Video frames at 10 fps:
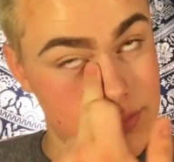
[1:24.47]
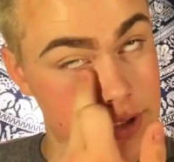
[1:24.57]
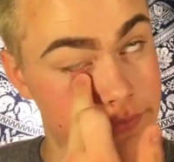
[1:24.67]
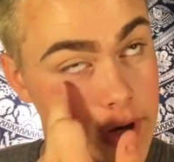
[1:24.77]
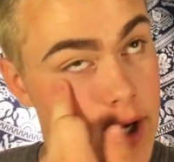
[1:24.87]

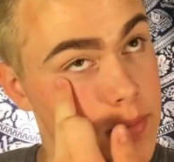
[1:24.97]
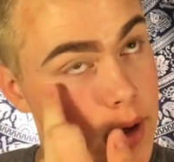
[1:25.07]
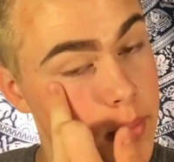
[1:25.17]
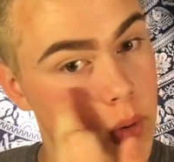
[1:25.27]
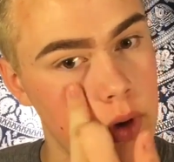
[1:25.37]
define
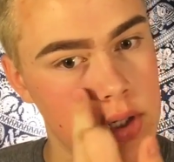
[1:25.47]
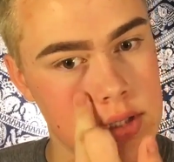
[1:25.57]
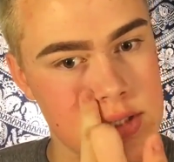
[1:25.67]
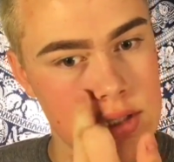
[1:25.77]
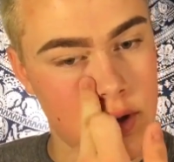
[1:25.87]
my
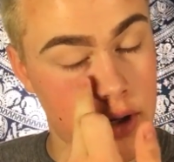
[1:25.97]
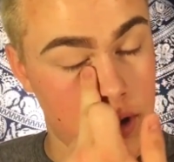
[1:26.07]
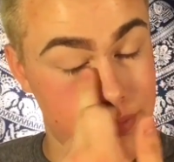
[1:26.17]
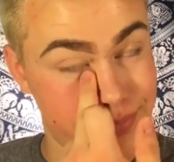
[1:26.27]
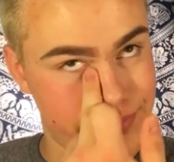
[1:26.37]
pores,
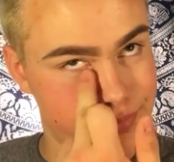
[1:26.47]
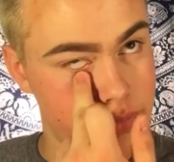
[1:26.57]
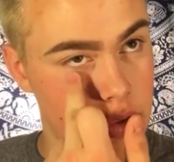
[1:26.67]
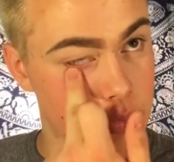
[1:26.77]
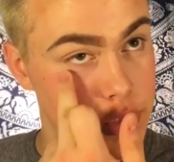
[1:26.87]
or
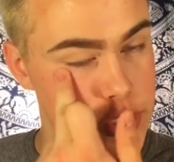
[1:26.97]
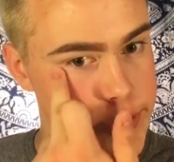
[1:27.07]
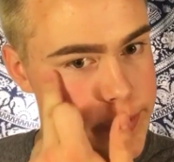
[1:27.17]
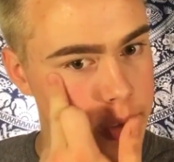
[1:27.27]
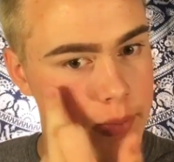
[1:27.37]

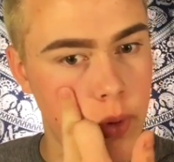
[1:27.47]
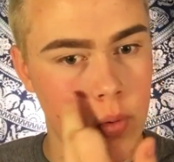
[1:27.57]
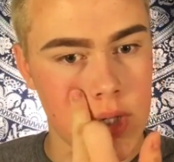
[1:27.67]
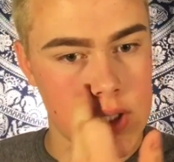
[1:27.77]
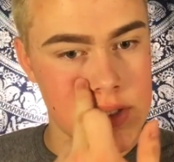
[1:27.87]
reduce my
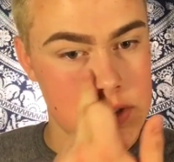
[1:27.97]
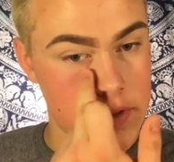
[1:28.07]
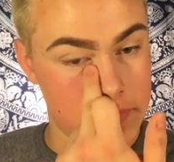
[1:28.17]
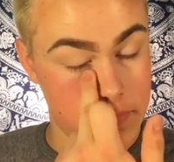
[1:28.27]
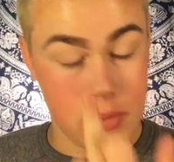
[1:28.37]
pores
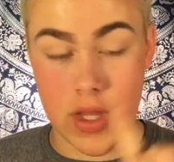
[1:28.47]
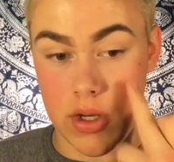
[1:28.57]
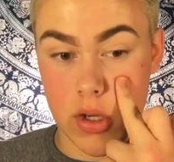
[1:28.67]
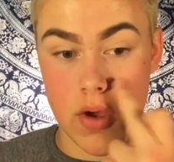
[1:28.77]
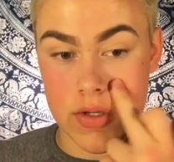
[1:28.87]
of
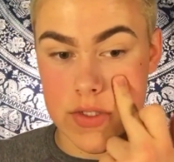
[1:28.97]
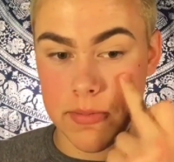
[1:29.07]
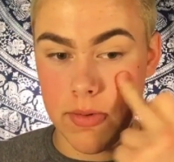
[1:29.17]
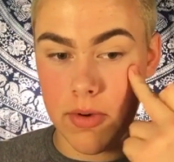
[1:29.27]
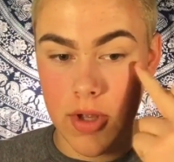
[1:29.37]
being
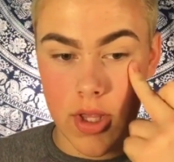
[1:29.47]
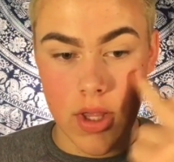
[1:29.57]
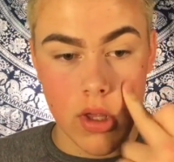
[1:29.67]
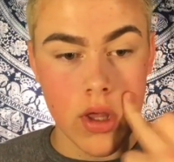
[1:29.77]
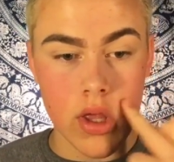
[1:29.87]
noticeable.
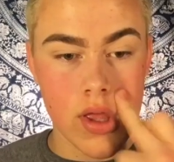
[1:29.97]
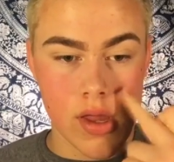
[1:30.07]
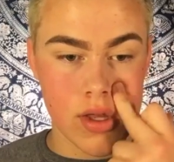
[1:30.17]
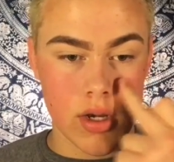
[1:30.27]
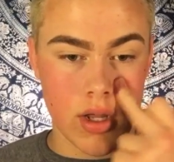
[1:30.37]

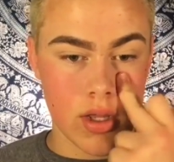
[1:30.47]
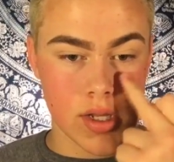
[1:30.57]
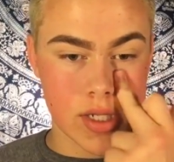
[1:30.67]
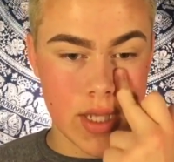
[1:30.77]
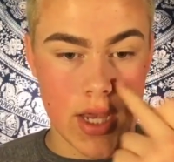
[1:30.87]
And
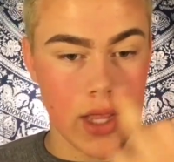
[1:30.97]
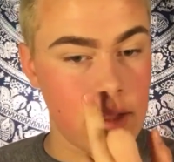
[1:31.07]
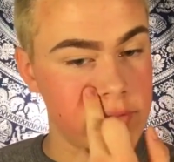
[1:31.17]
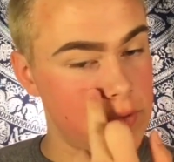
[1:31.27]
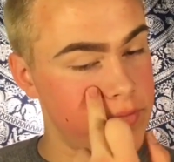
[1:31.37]
because I
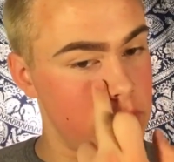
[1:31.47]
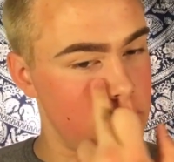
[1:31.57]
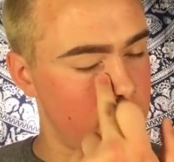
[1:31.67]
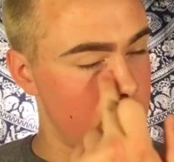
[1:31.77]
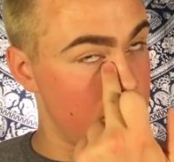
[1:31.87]
have a
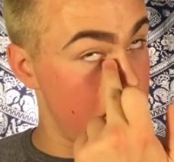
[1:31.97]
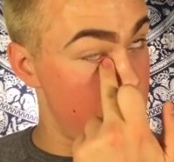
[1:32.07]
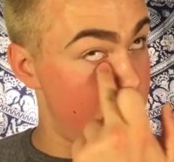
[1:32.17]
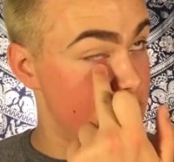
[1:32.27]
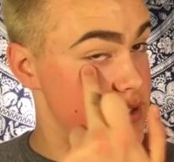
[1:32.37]
few
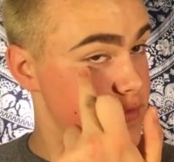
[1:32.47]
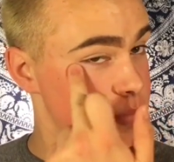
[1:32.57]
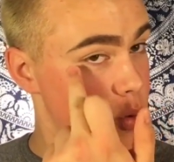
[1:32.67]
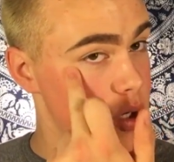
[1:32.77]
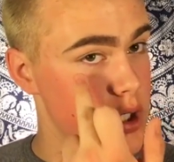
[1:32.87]

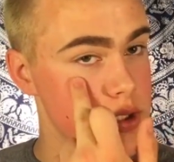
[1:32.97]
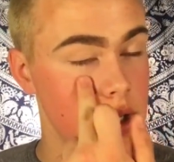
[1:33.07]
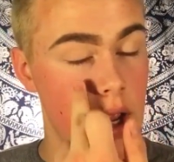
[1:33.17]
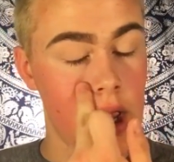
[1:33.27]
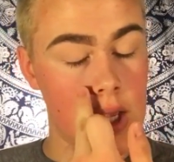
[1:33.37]
massive pores,
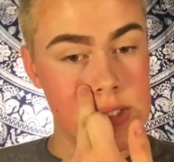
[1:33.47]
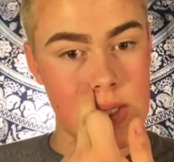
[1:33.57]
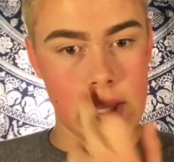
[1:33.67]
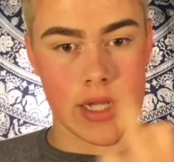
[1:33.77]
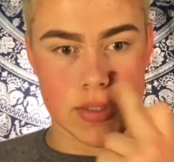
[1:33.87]

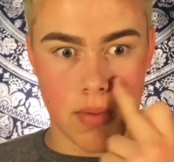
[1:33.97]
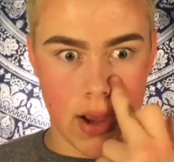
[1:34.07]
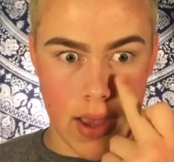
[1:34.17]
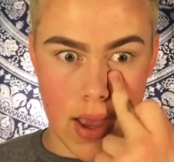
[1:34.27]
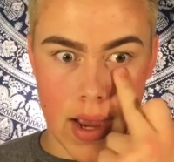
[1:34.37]
so that's
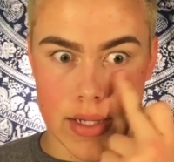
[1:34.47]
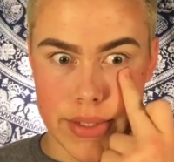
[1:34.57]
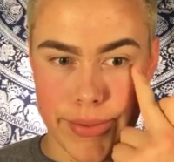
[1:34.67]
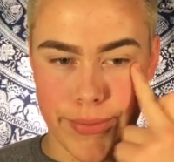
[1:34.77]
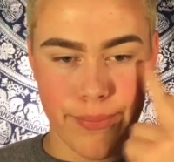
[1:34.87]
why I
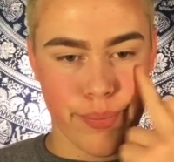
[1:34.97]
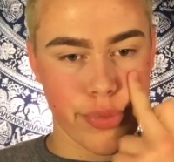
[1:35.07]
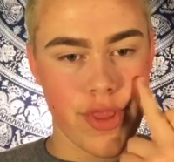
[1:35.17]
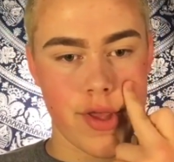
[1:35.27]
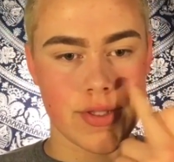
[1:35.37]
do
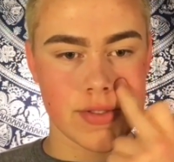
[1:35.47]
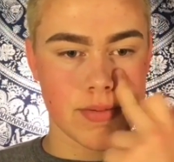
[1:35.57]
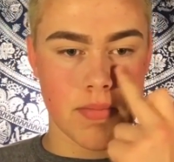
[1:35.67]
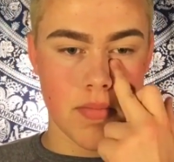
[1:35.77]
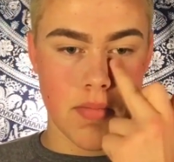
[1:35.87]
this.